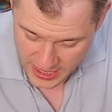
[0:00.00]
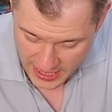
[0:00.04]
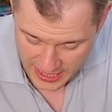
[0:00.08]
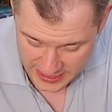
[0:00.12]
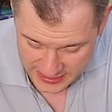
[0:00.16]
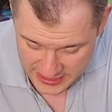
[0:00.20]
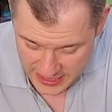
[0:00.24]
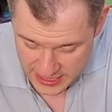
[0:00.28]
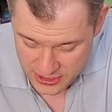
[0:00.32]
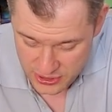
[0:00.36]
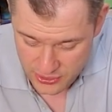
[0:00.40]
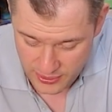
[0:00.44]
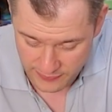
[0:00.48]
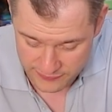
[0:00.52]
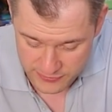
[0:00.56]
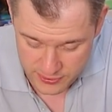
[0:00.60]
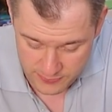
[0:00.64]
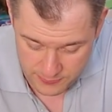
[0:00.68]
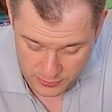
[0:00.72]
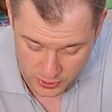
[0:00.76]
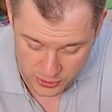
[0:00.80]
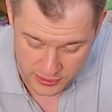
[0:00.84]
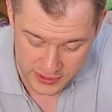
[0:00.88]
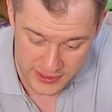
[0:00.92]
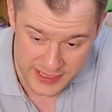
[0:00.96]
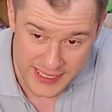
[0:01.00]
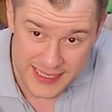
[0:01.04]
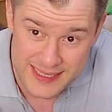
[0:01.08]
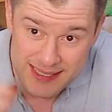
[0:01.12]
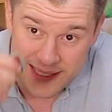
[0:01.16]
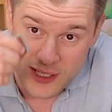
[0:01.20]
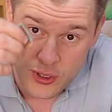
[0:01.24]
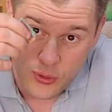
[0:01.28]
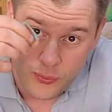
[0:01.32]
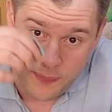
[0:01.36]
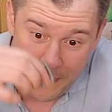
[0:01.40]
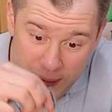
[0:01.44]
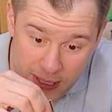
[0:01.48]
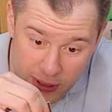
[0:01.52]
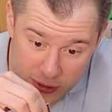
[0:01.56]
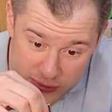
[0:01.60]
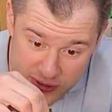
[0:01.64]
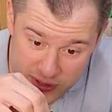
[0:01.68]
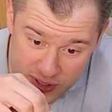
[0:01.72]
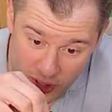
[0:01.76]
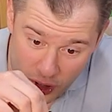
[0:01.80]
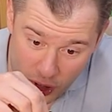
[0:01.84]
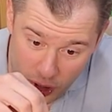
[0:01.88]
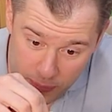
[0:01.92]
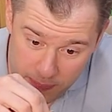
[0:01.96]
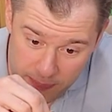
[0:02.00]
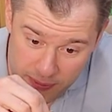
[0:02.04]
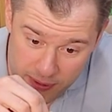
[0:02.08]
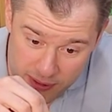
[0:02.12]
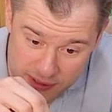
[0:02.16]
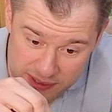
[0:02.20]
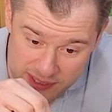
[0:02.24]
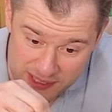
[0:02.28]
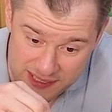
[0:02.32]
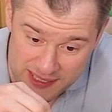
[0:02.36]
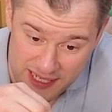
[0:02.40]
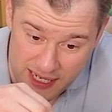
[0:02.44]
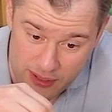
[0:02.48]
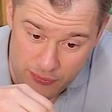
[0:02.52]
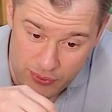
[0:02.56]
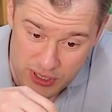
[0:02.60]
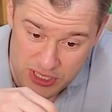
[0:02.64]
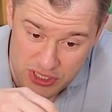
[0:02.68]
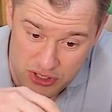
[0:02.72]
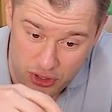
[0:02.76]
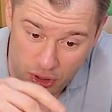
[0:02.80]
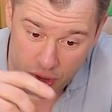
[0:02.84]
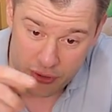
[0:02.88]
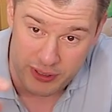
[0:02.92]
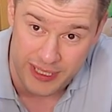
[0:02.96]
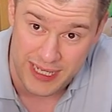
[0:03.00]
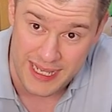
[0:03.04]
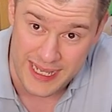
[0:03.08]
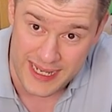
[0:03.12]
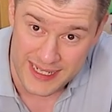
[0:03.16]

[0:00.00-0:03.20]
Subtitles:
and then you have to put this little bit on top to say which god it